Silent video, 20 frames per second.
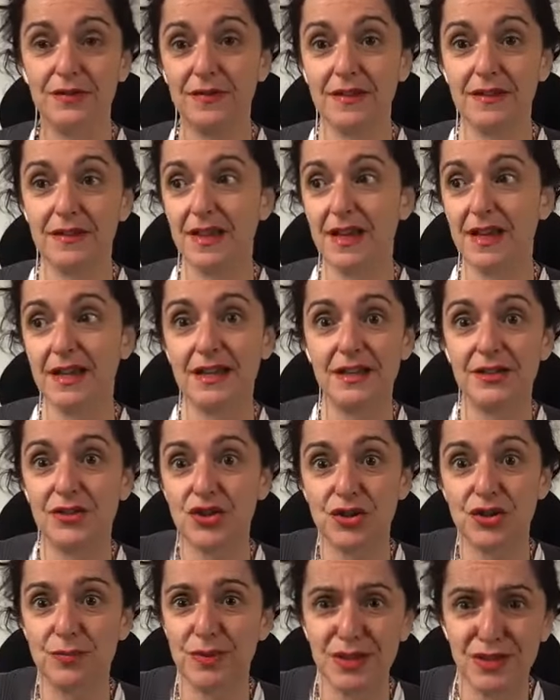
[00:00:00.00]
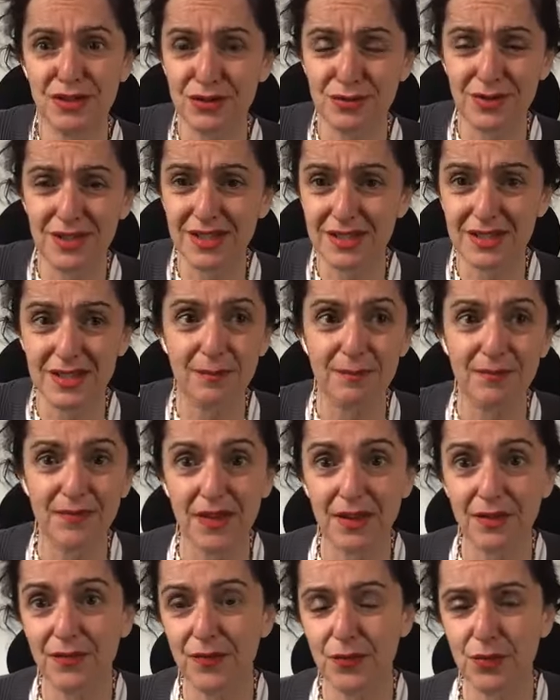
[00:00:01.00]
that they should be doing
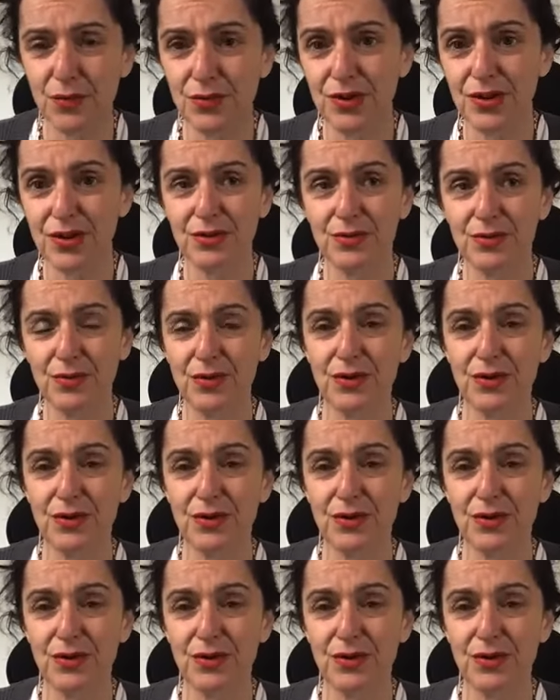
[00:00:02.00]
something for you,